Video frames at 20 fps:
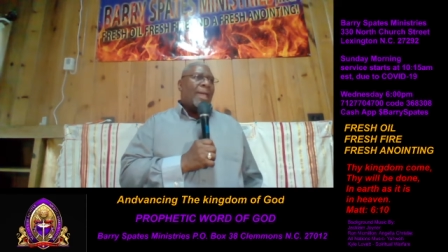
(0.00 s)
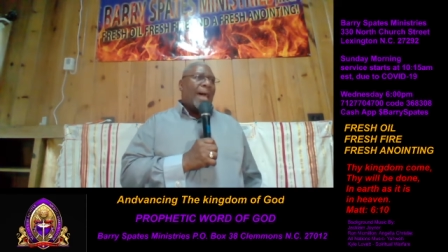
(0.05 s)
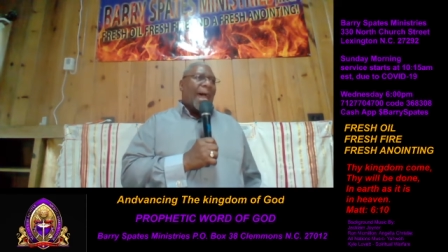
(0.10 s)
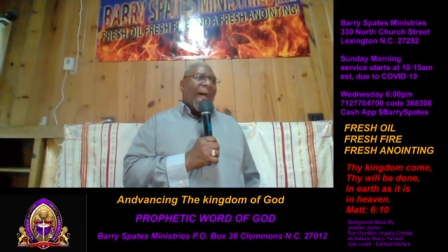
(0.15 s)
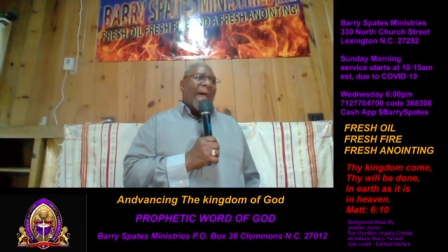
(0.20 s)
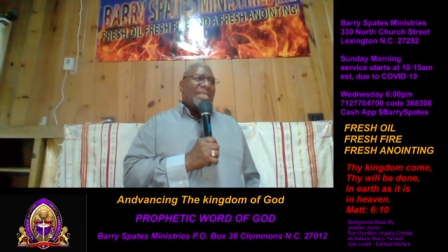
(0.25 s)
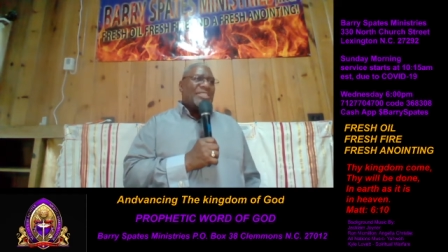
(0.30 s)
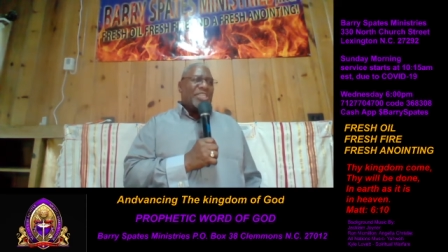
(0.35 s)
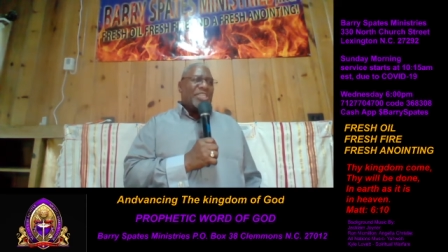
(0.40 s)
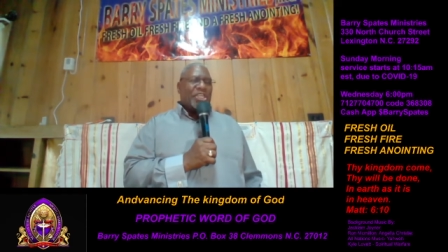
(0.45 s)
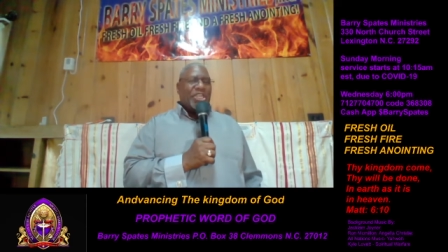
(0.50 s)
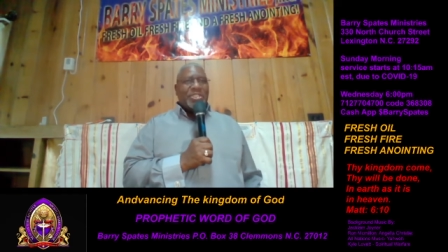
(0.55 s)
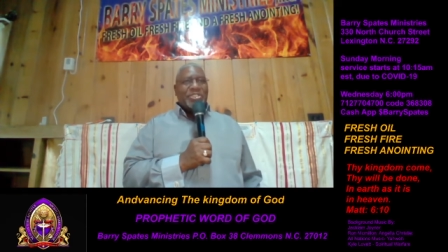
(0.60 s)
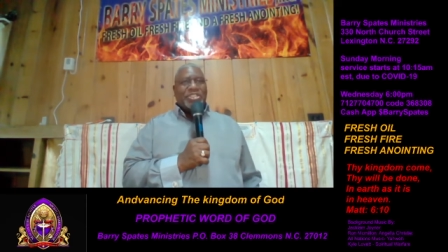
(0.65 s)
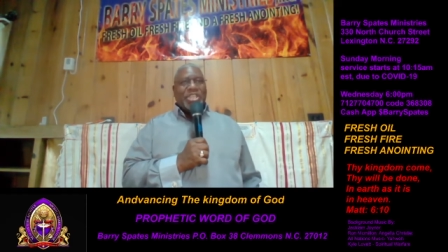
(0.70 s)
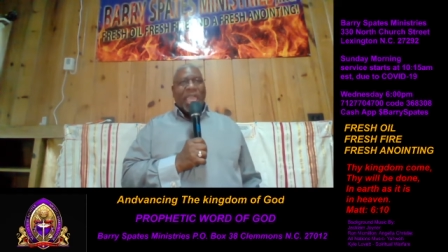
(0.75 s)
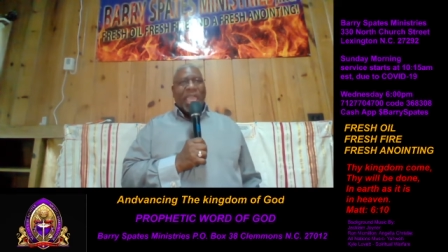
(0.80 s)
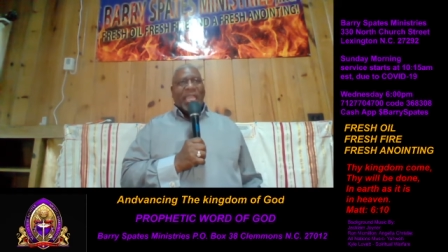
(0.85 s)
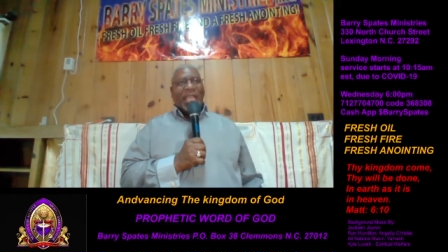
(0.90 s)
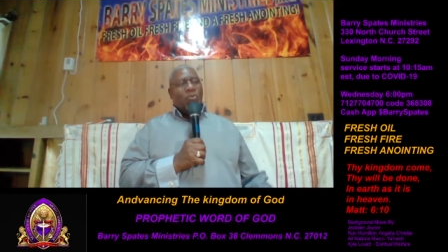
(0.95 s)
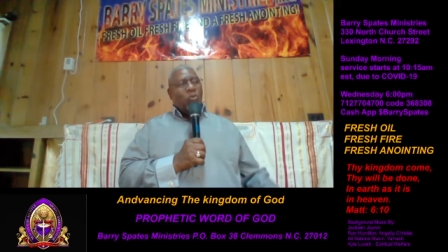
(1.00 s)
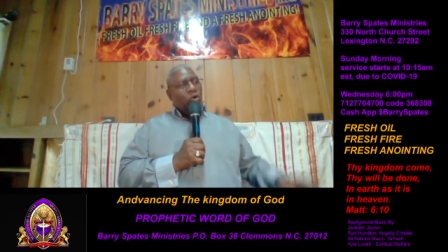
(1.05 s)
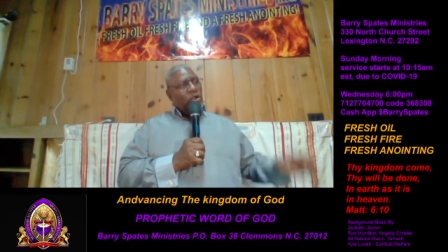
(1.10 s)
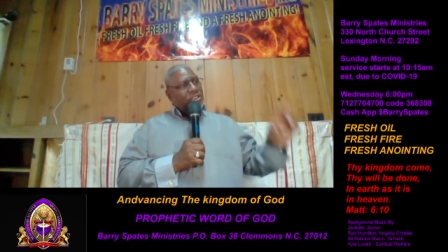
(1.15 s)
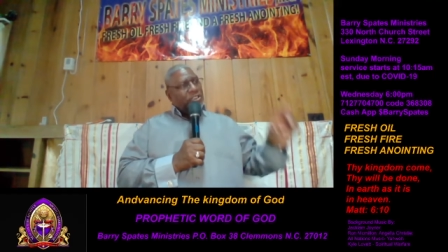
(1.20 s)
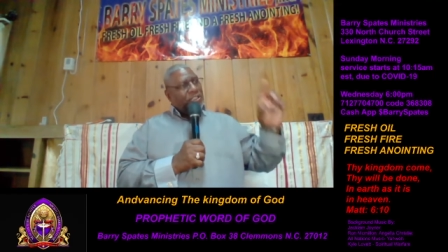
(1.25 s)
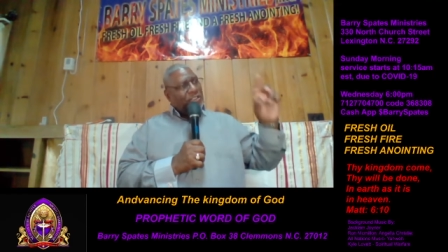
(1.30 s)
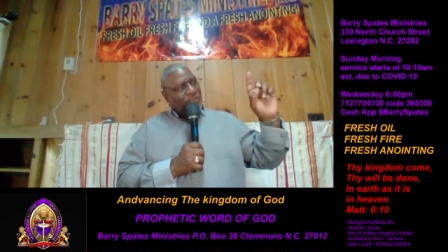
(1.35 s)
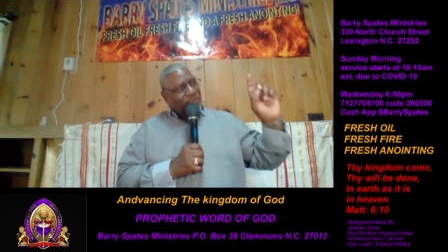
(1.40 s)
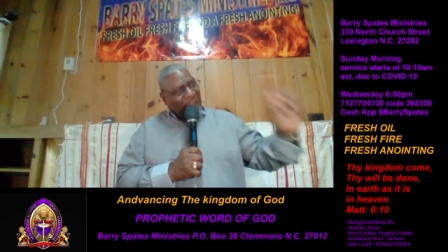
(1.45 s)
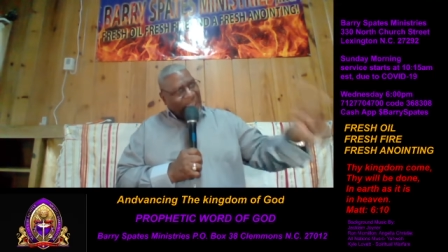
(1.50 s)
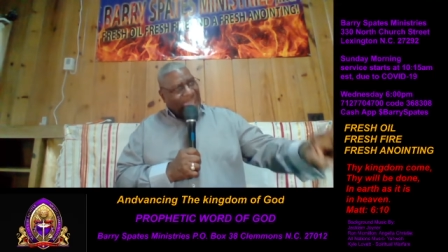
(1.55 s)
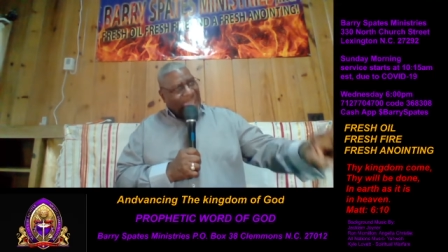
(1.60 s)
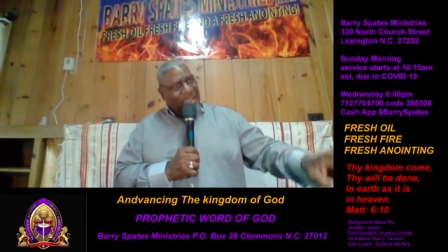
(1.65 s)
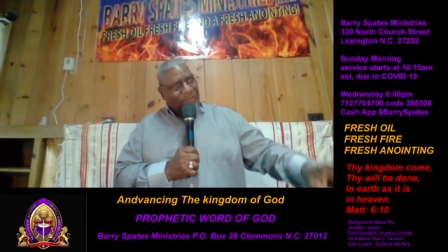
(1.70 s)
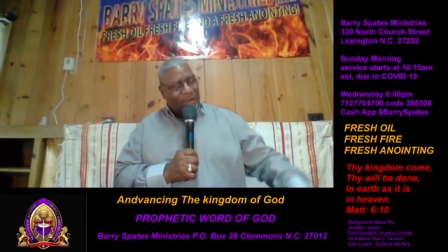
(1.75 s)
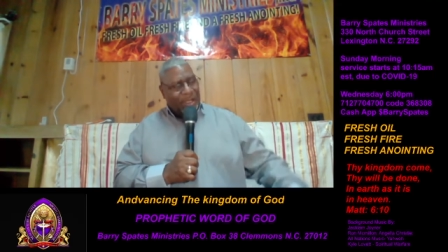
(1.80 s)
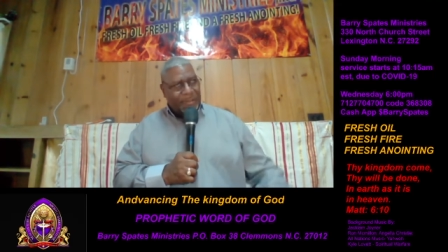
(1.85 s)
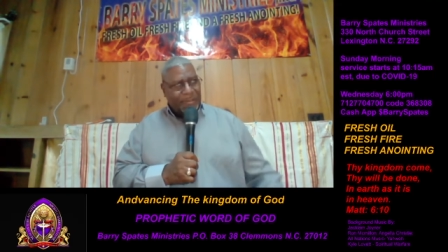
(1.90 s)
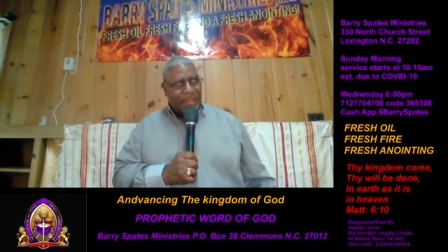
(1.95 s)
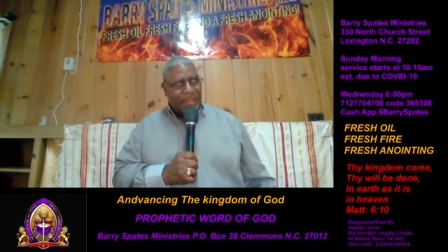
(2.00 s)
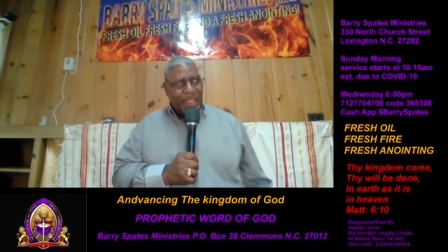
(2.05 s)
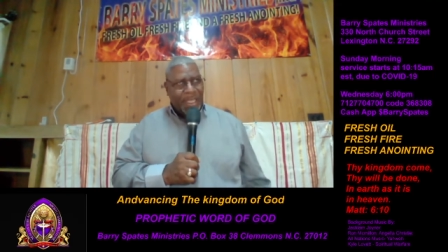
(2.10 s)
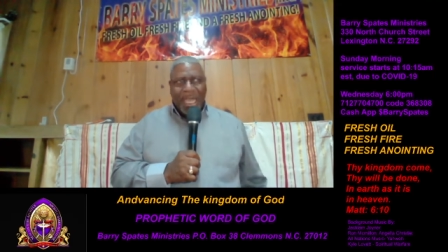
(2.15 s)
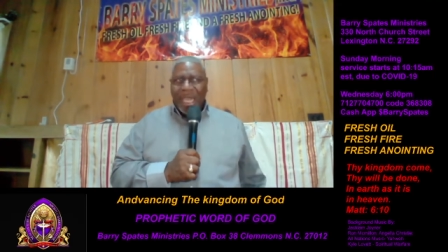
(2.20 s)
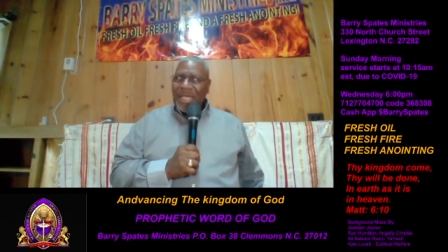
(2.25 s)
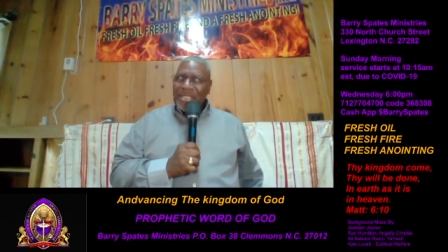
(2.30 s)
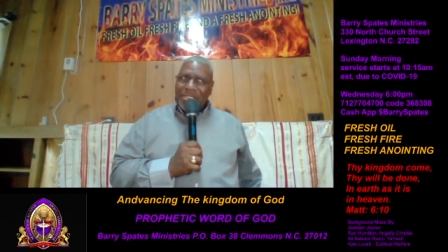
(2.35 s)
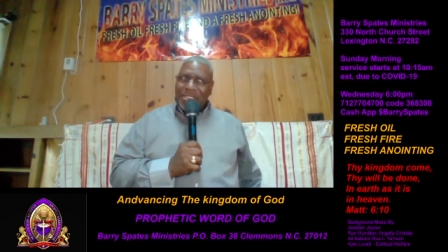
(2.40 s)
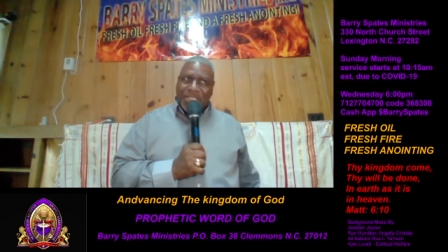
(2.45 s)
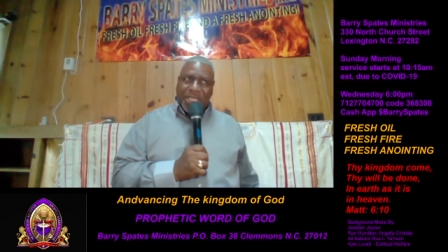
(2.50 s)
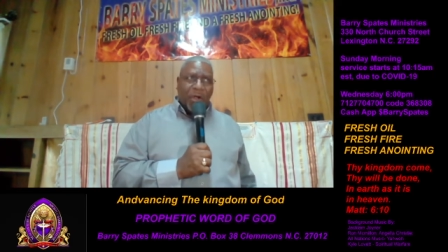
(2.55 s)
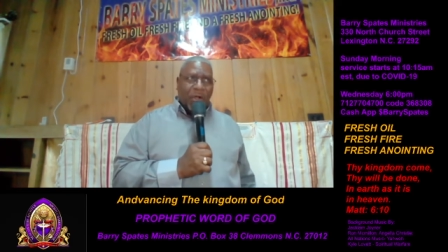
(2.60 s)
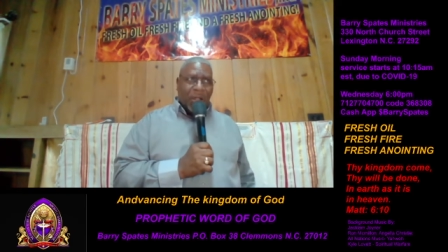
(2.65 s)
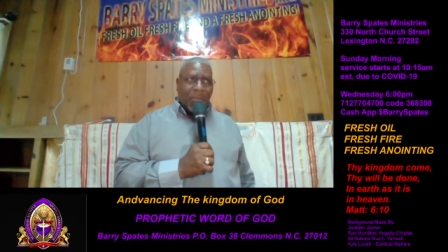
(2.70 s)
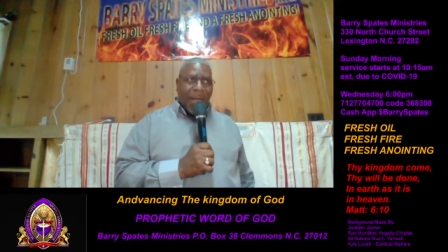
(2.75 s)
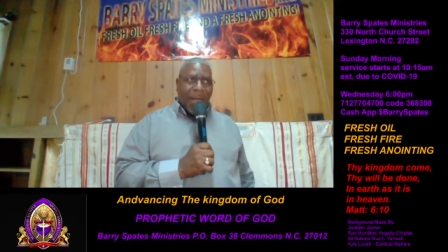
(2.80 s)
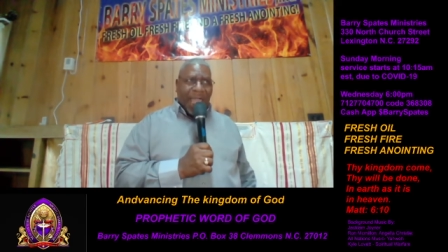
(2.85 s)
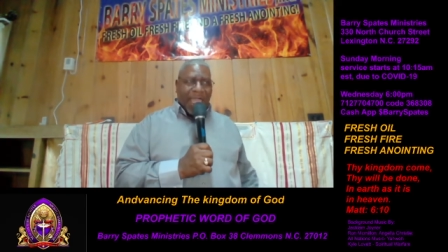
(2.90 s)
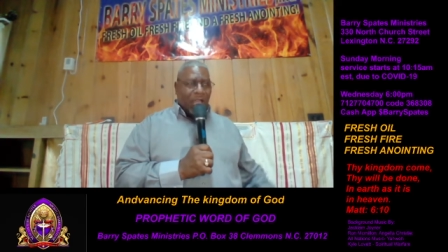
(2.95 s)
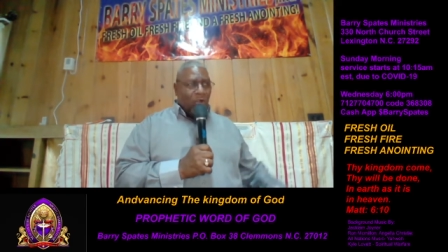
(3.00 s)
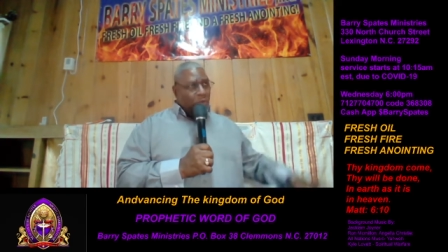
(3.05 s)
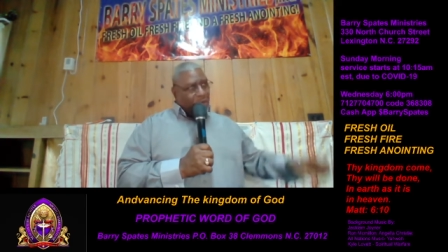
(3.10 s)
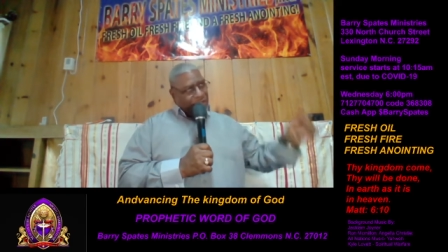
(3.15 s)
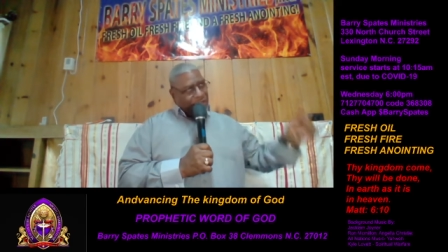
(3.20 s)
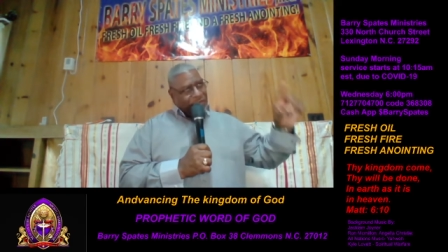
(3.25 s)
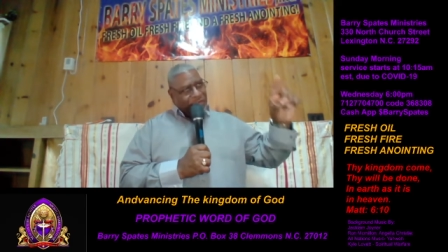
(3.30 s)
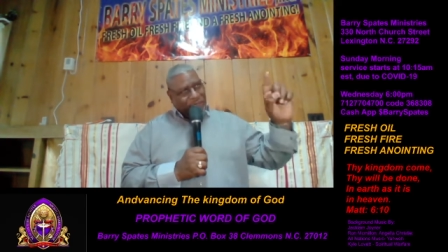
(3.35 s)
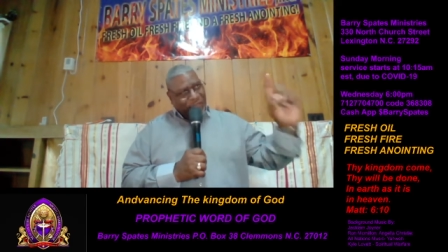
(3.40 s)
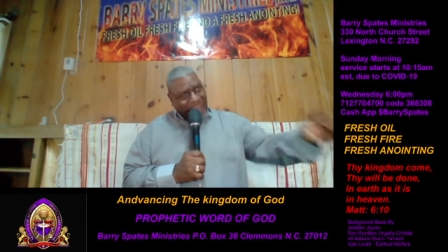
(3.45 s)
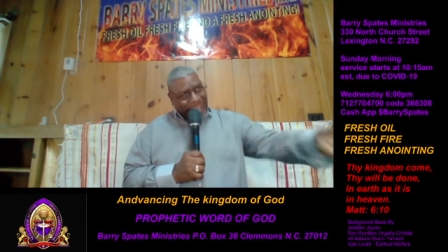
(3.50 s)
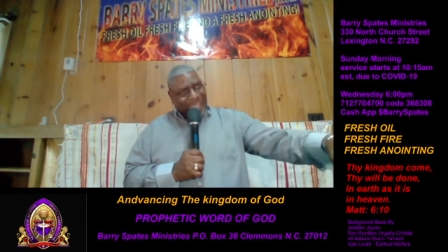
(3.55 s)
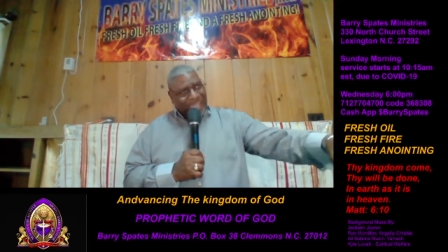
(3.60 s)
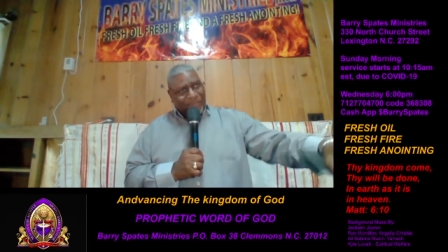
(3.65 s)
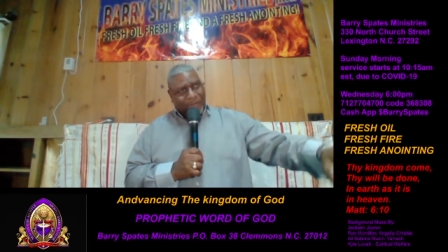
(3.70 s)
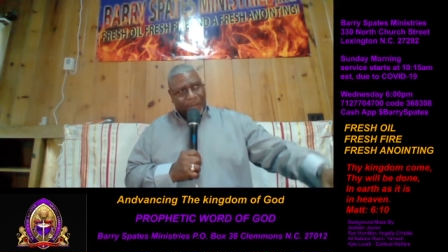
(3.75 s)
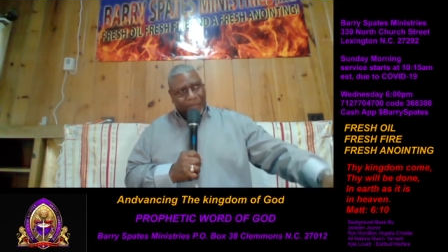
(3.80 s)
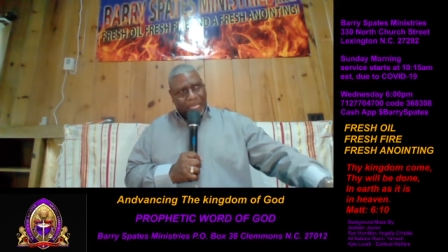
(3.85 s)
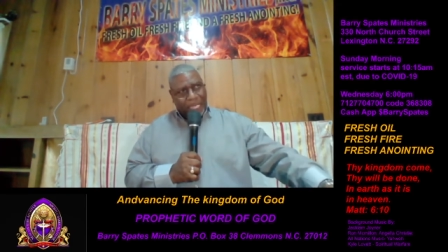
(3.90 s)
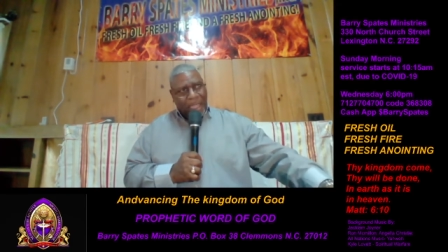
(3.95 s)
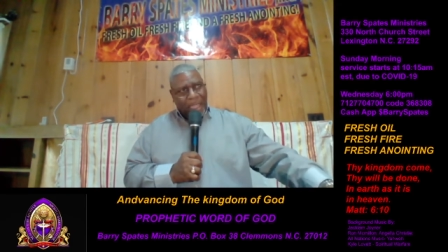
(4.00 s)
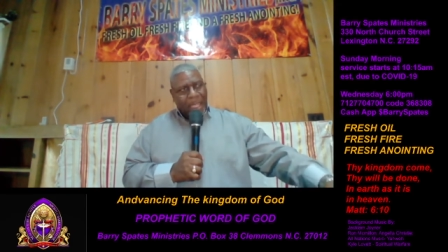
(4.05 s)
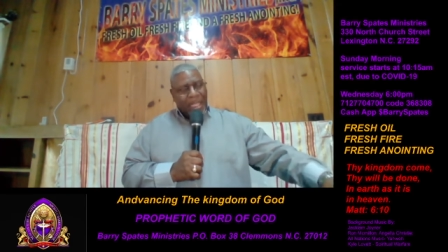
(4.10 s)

Isaac and Jacob was favored. Jeremiah was favored.